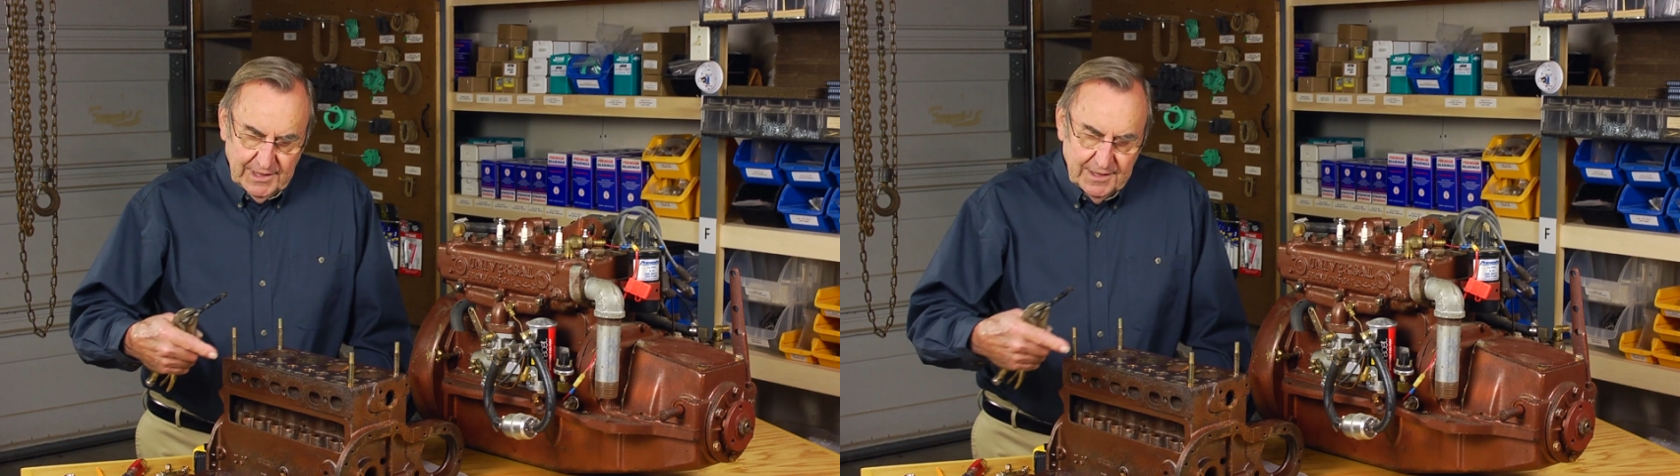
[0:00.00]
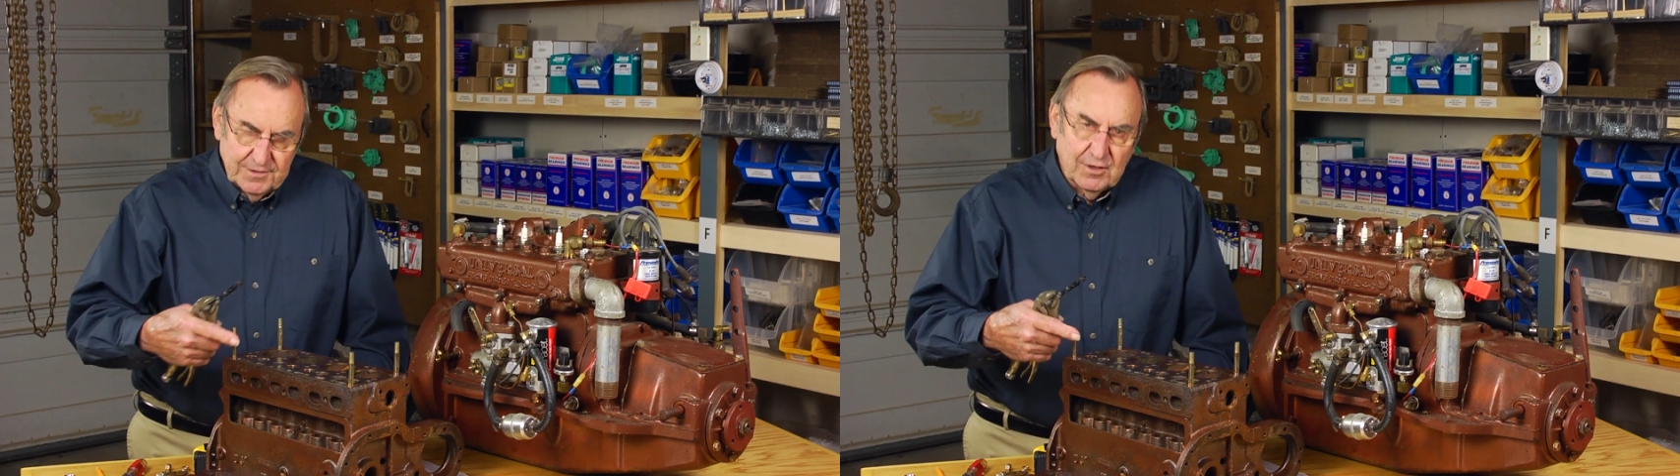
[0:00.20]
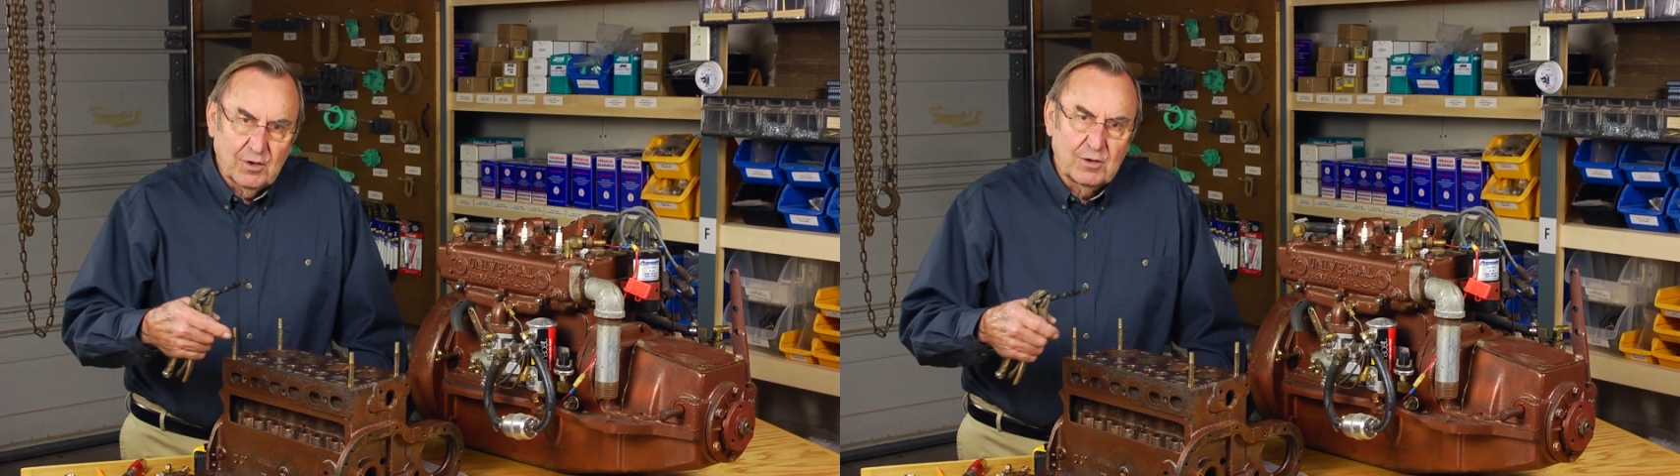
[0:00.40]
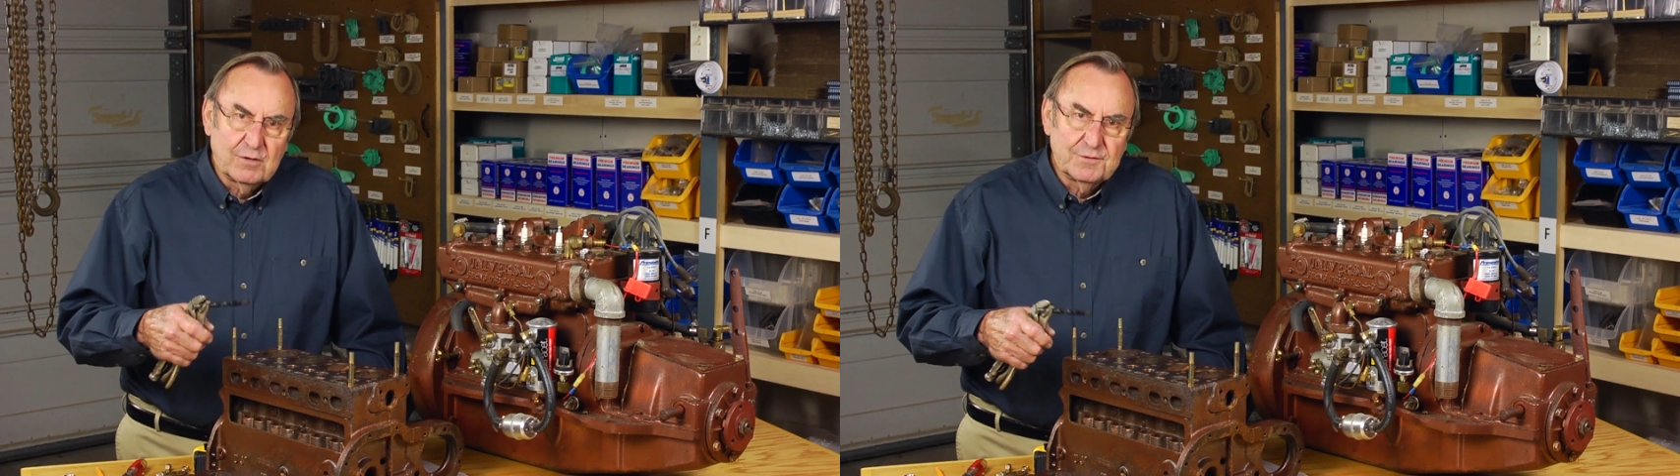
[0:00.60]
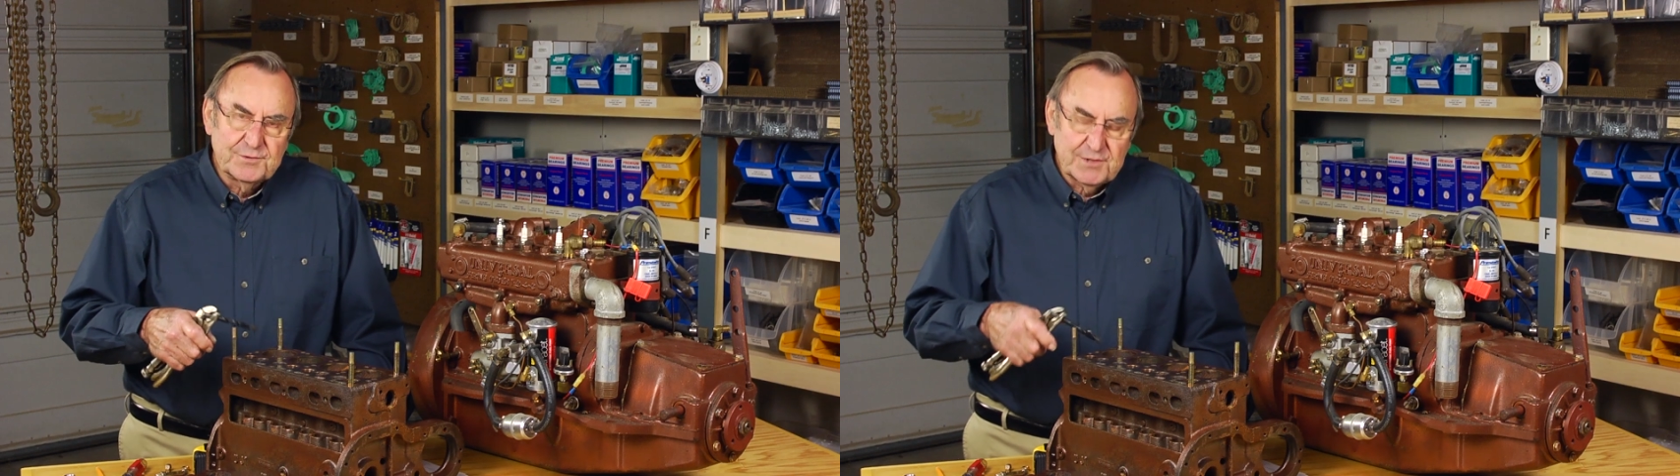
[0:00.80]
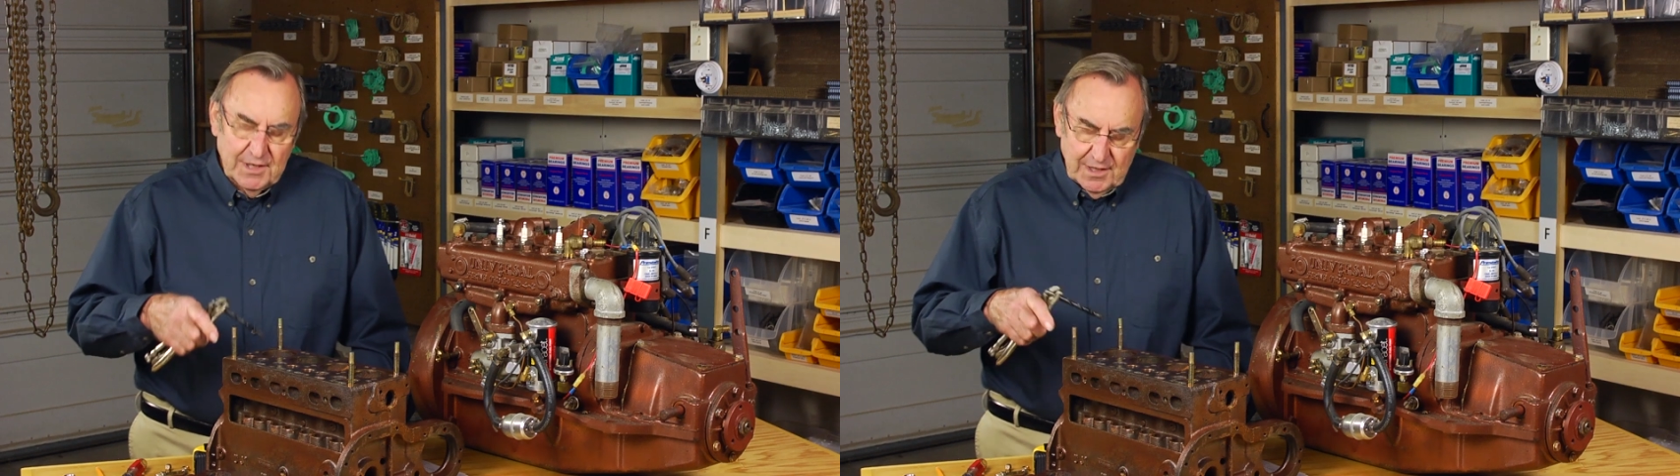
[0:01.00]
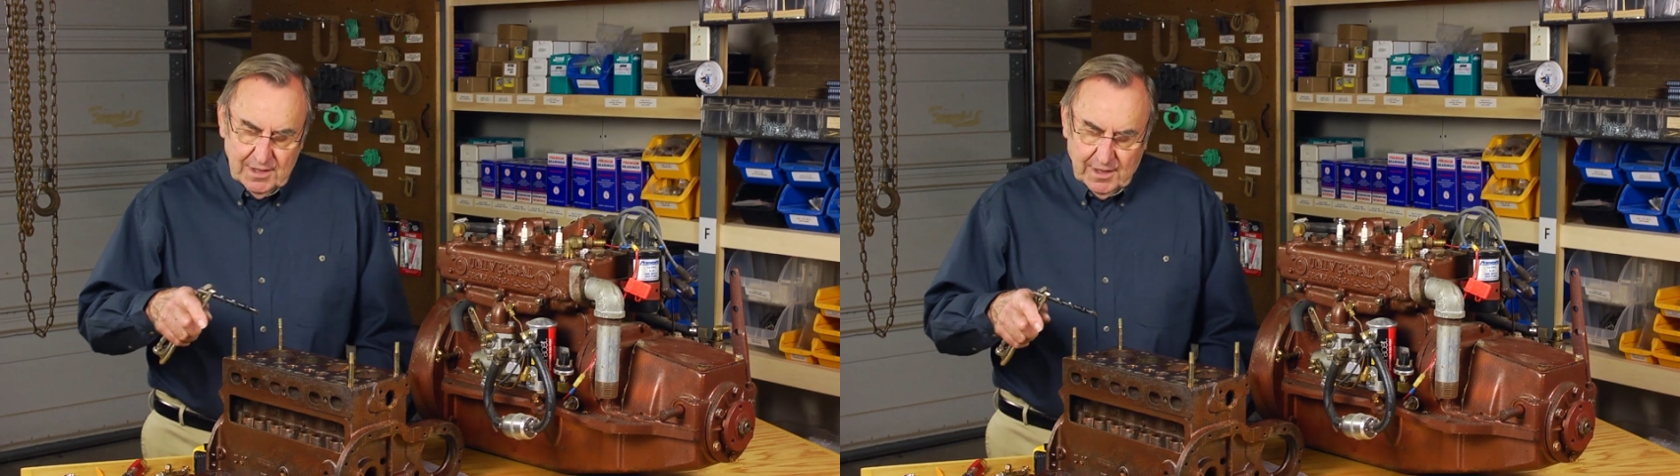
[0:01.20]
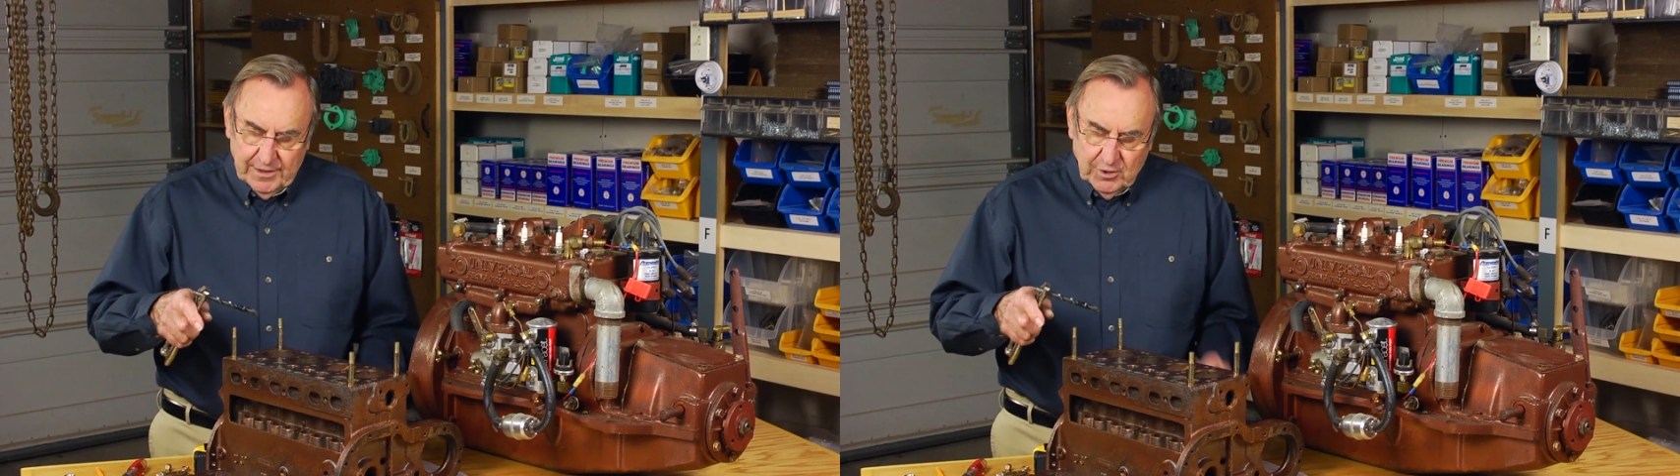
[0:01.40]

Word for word: these holes, I